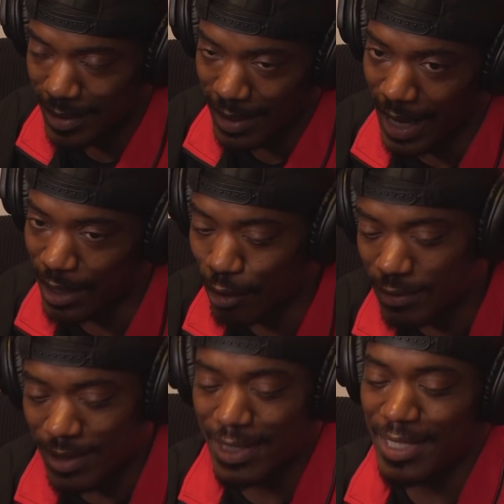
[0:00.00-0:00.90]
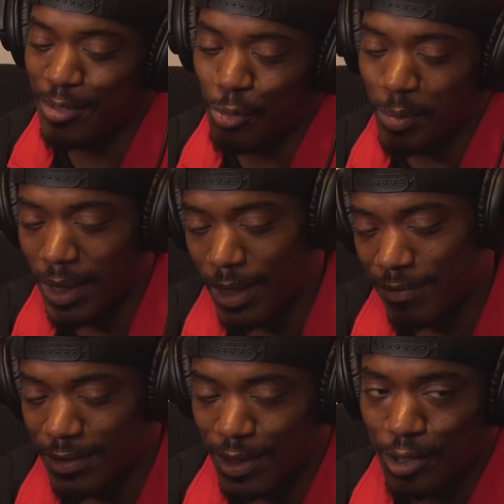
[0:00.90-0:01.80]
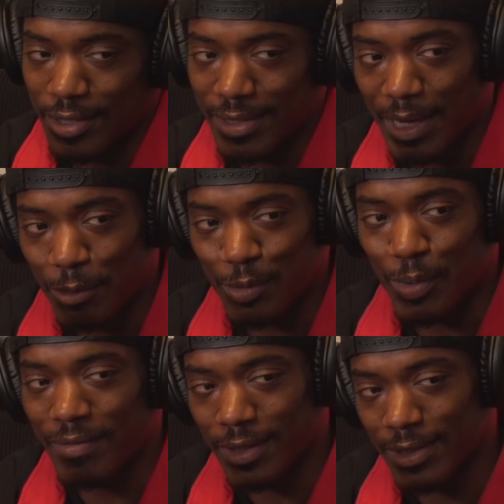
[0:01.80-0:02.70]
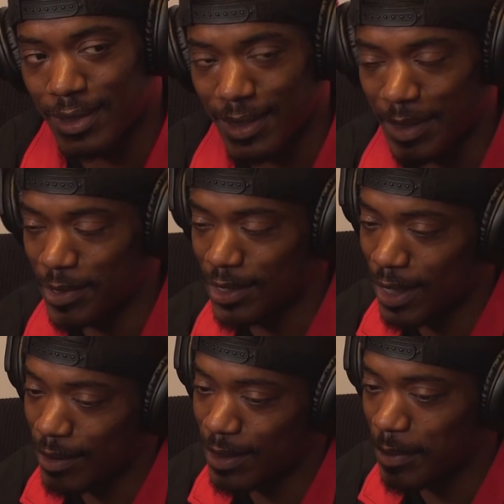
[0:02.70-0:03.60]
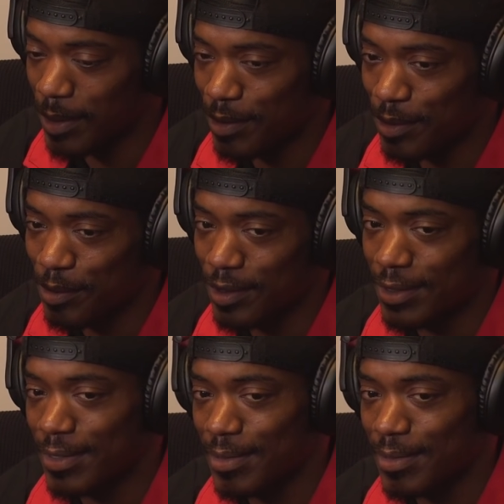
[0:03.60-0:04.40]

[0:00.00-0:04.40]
So, and obviously all my other dons that was with us, you get me, shout them out too, because